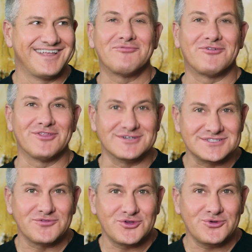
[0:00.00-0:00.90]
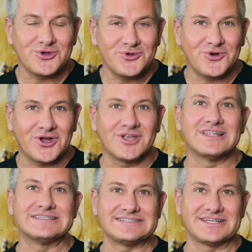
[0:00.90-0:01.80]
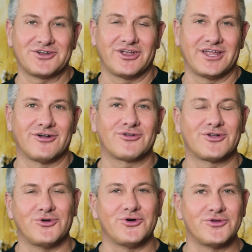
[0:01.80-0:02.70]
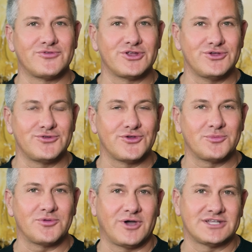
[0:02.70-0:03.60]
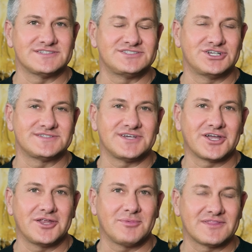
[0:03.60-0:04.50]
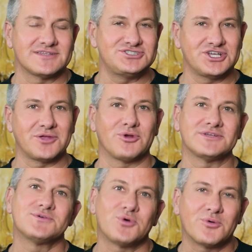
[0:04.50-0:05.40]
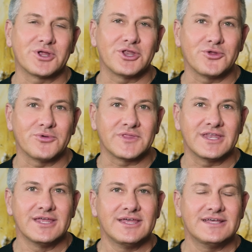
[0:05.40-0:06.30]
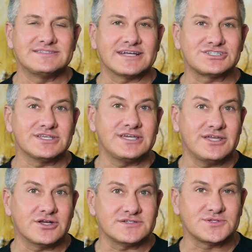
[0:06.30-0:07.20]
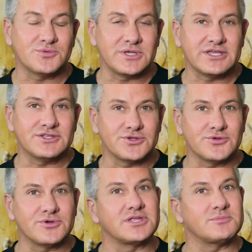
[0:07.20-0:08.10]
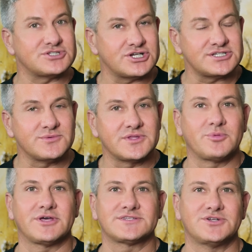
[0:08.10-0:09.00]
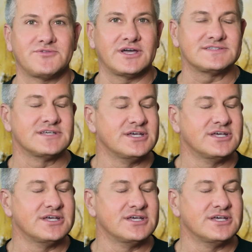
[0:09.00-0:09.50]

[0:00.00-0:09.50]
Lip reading: For those of you who are listening right now, go on over to YouTube and watch us. Jerry's talking about this chicken breast and what we're going to do with it. It's actually here so we can do a demonstration with the PLEXR device,